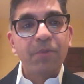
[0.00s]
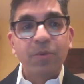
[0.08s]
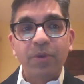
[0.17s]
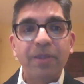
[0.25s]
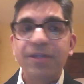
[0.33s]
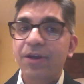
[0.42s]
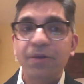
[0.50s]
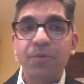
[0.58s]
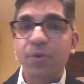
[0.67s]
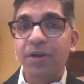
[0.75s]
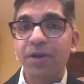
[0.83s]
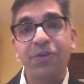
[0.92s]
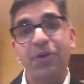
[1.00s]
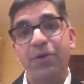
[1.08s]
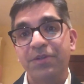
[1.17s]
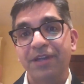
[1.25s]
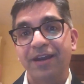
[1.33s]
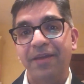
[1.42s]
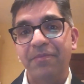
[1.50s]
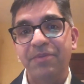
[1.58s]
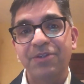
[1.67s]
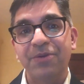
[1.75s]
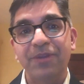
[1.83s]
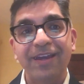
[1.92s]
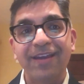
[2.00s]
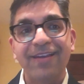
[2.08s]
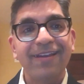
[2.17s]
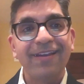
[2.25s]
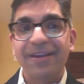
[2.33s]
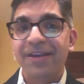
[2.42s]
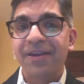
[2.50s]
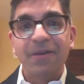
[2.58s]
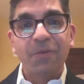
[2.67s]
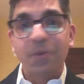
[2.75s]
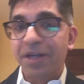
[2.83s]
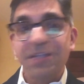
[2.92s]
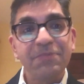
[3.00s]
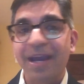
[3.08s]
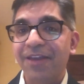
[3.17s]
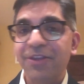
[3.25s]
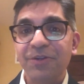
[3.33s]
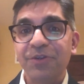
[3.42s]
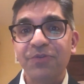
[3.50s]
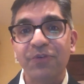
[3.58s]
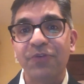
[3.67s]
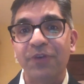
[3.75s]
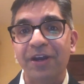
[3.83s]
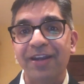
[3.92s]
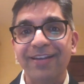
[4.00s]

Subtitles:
But we've been talking work the whole time. So like, what does Matthew do for fun?